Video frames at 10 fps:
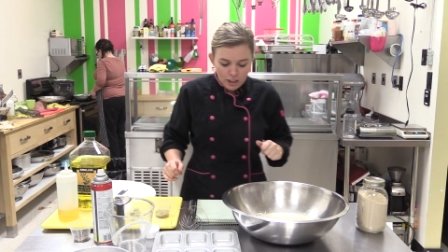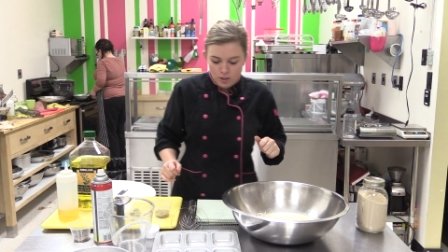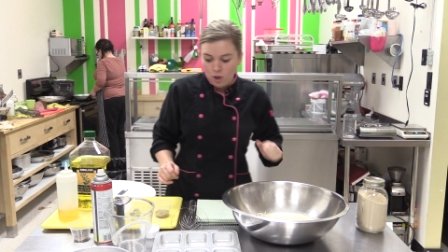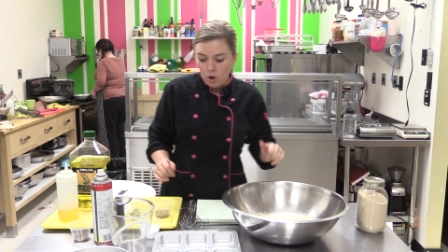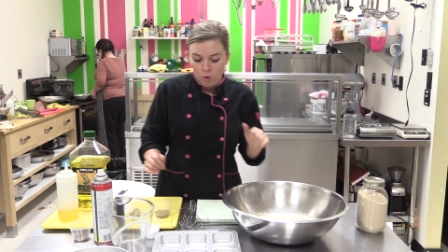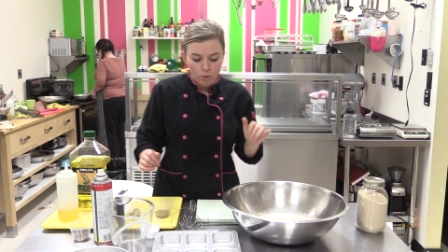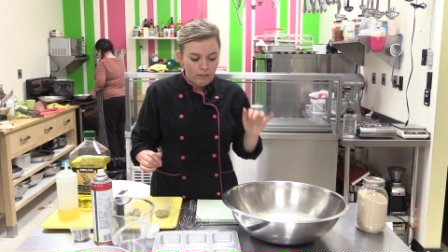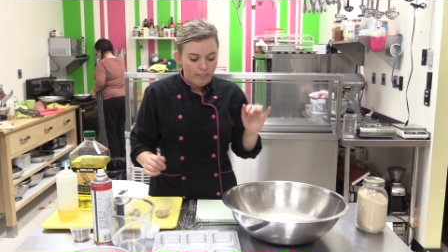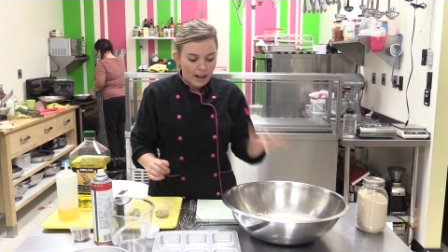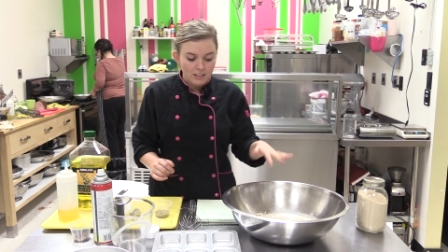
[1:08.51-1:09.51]
So
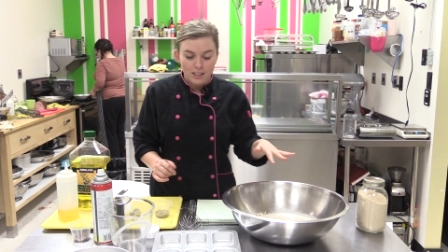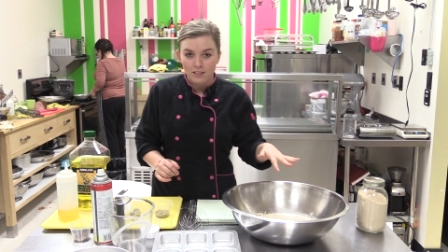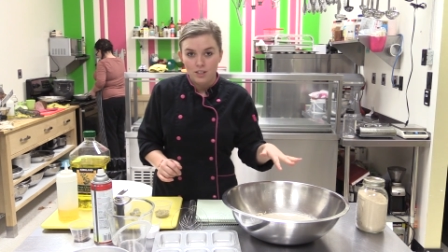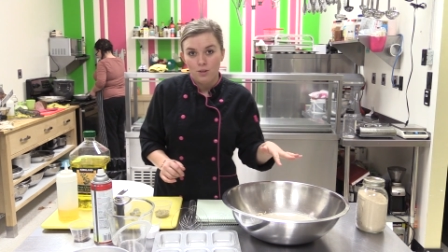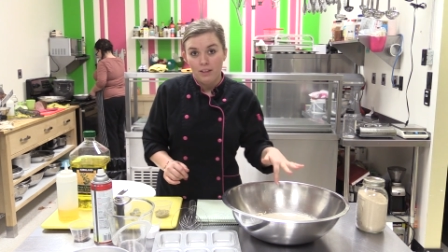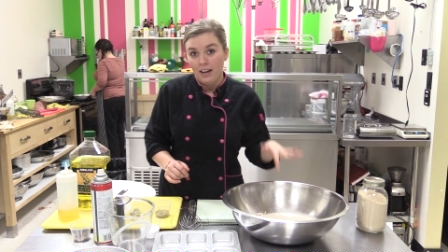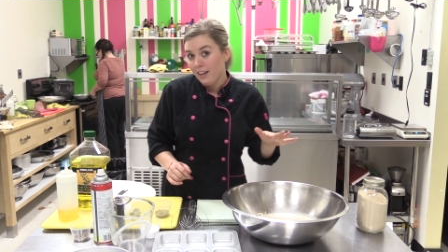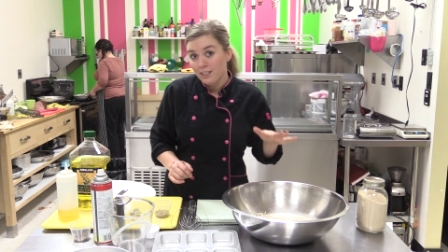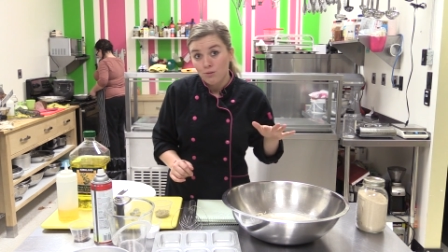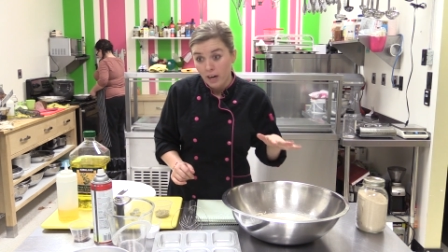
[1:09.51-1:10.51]
that tells you that
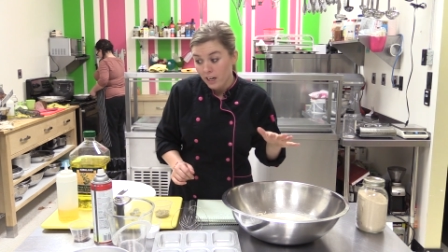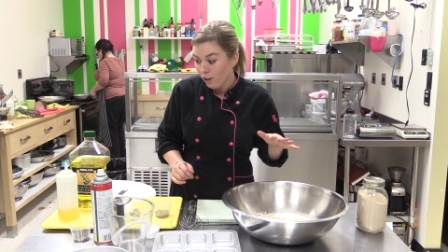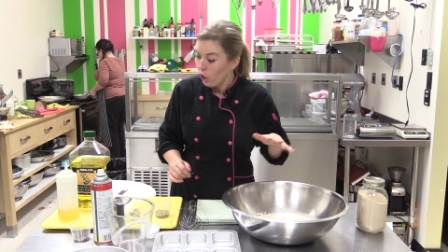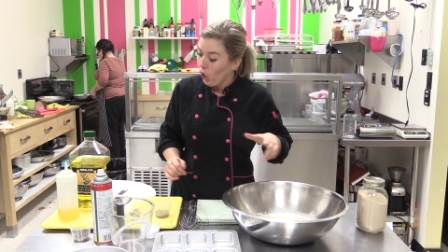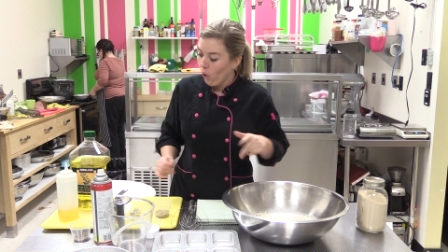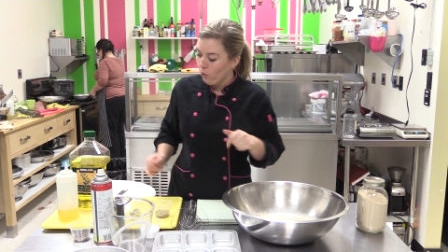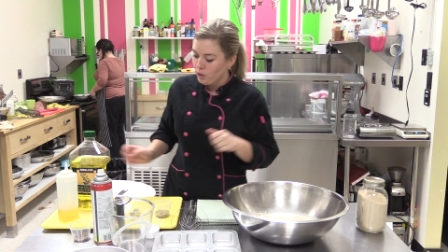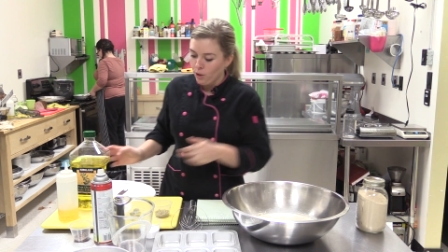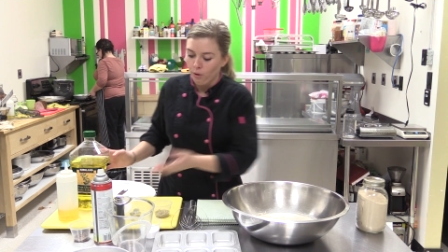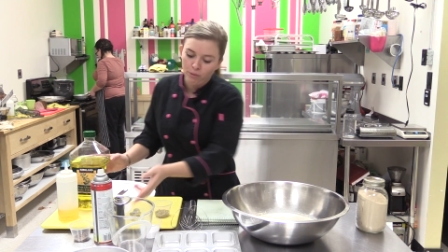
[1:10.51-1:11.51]
it's ready to go.
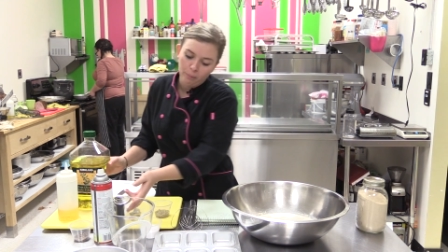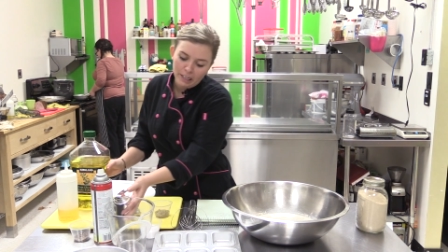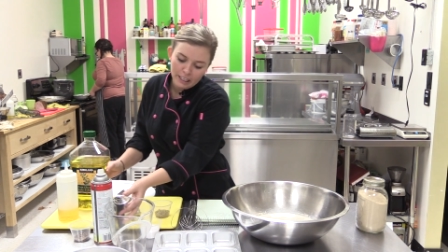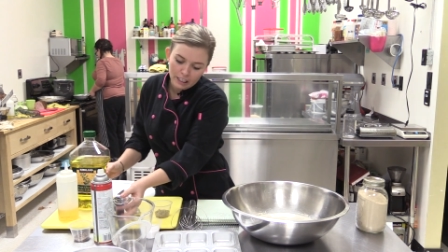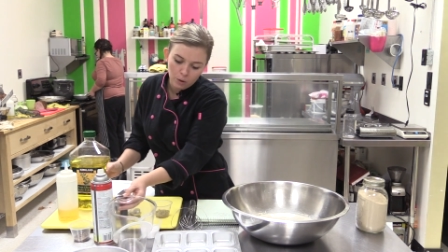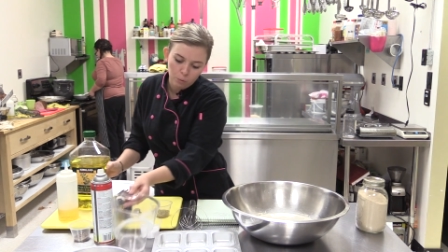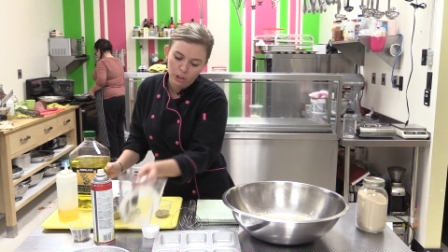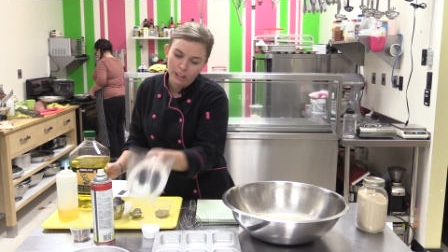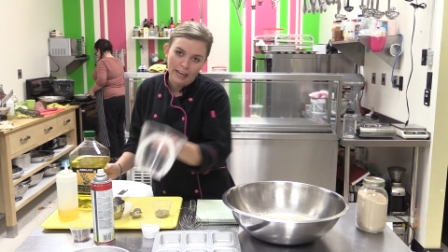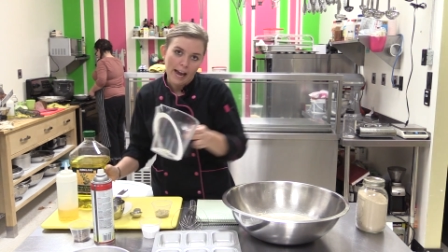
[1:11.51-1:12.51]
So from here,
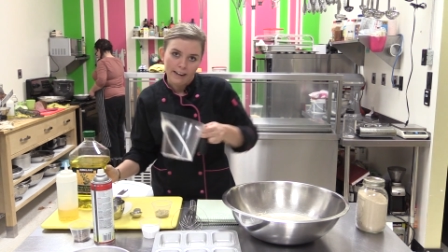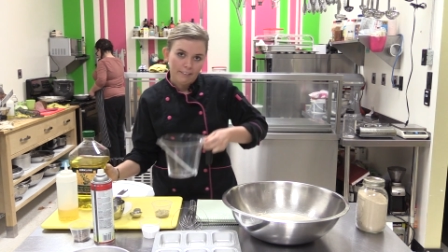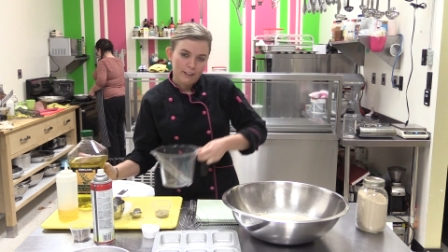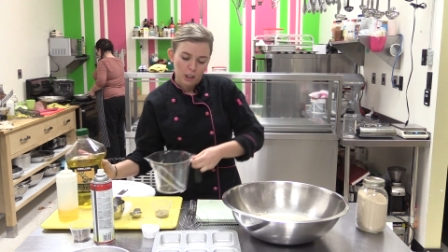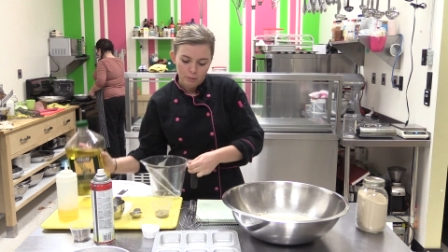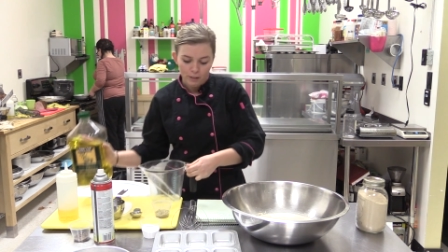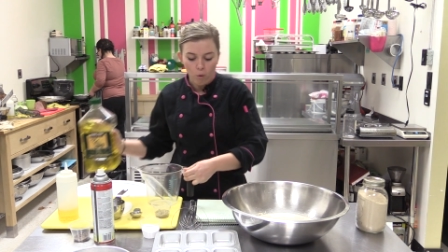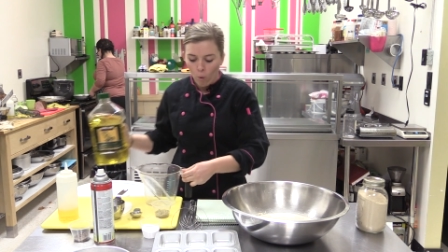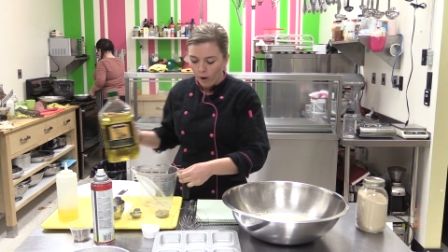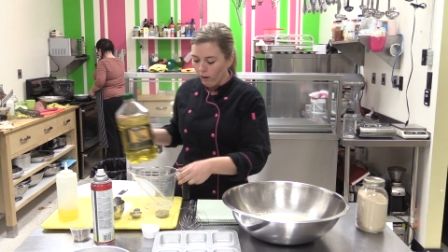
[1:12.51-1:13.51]
we're gonna add a little bit
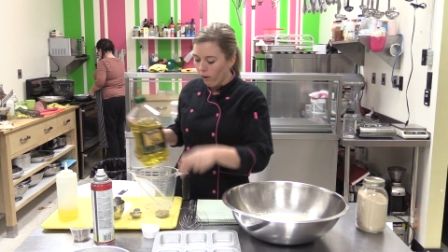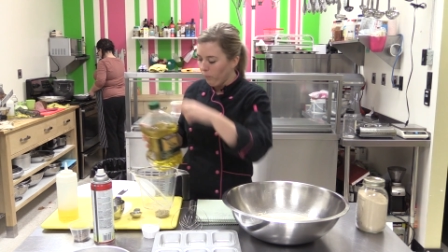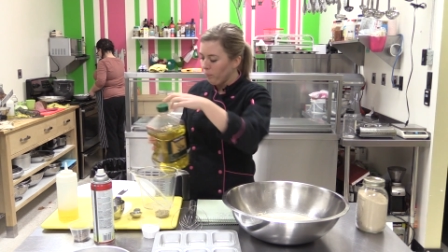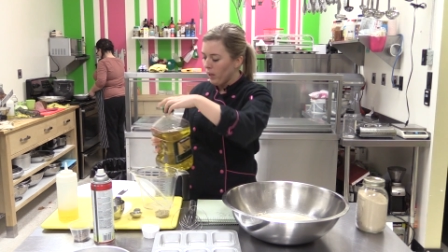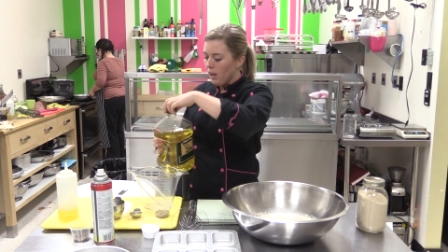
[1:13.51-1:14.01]
of oil,